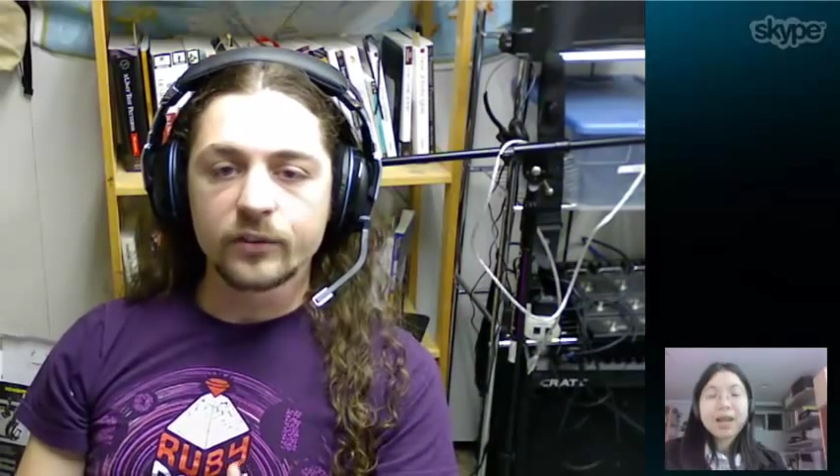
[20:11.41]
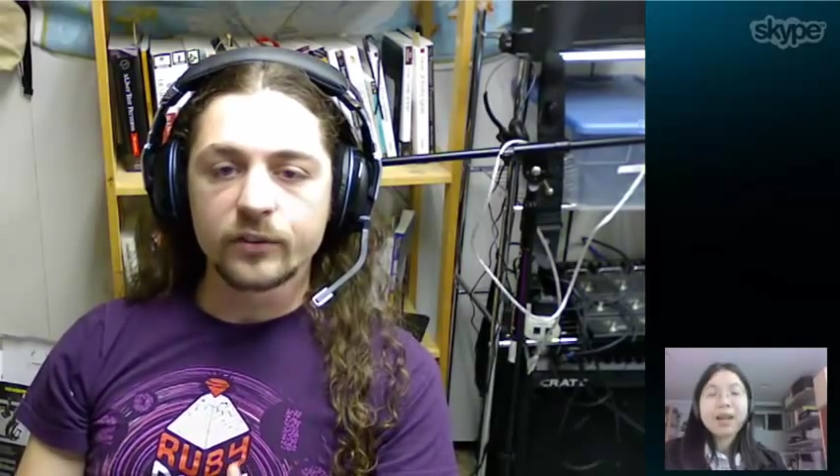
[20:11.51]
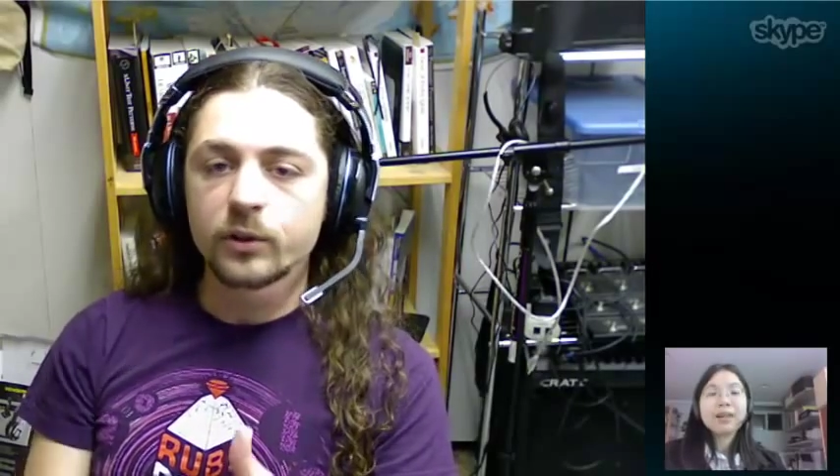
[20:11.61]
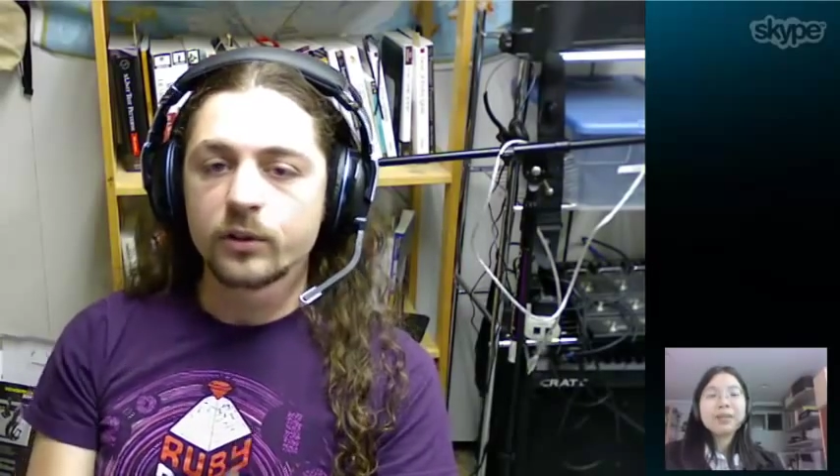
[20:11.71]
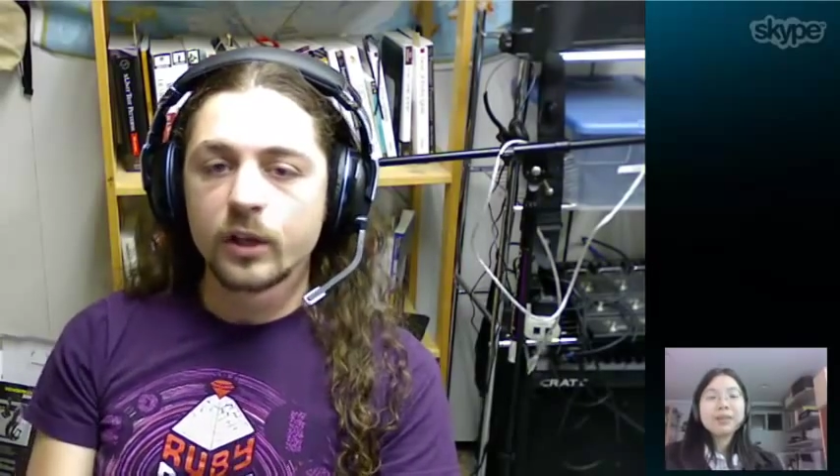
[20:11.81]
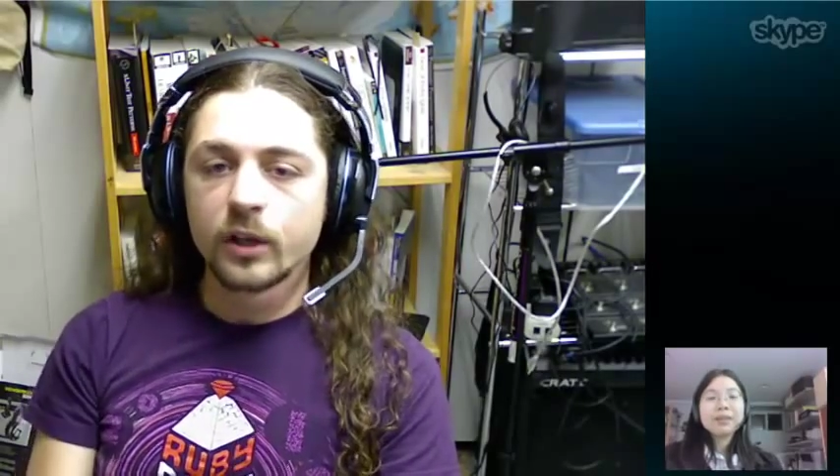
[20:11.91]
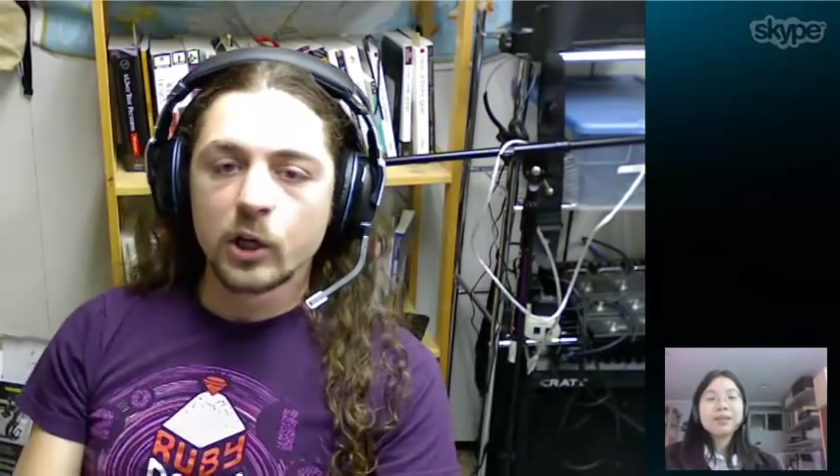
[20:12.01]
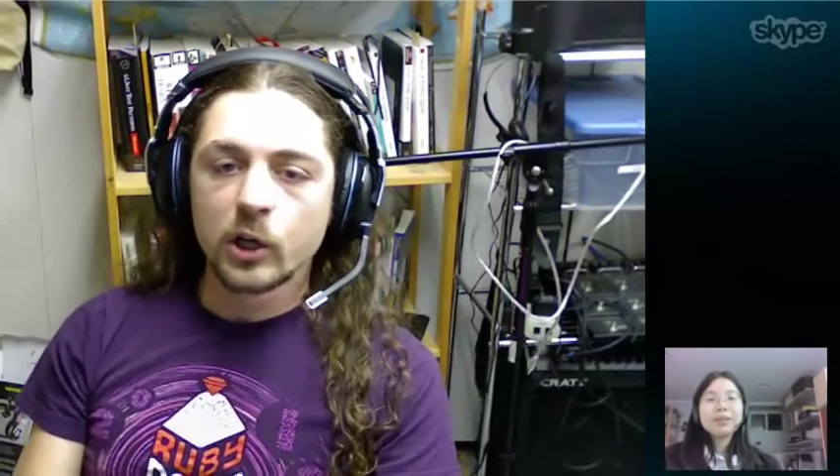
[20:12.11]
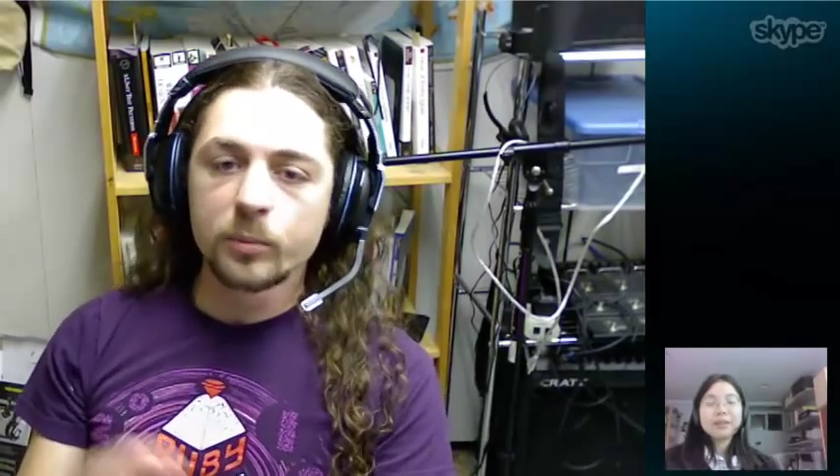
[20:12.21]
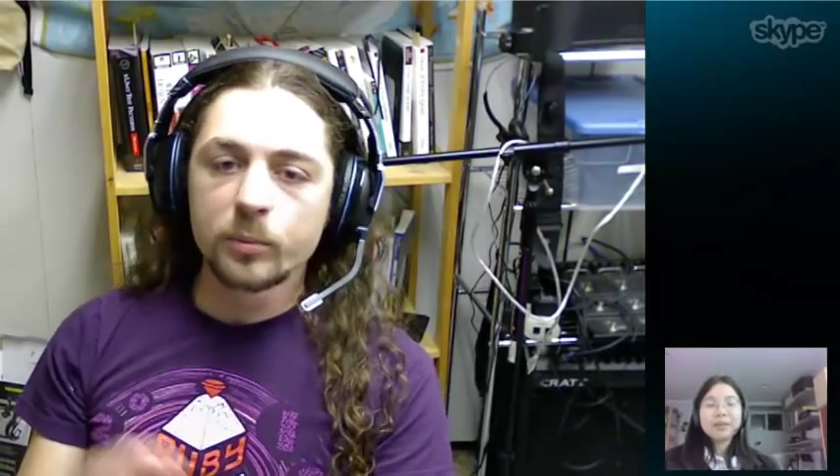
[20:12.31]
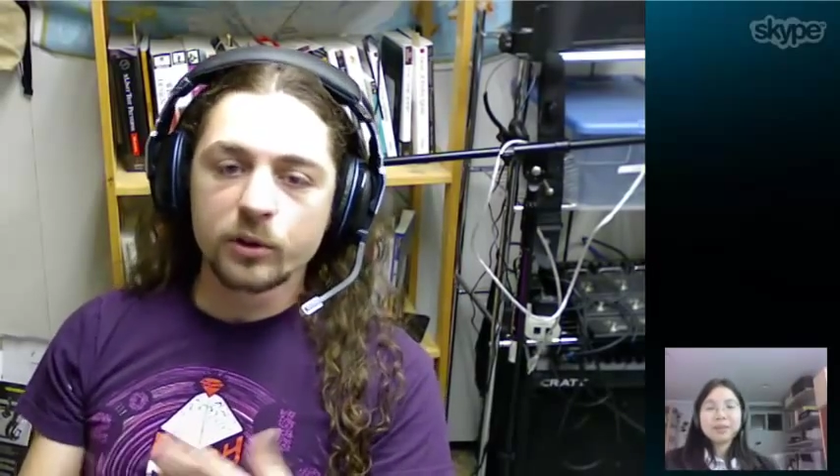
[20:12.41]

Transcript: So you can oh, oh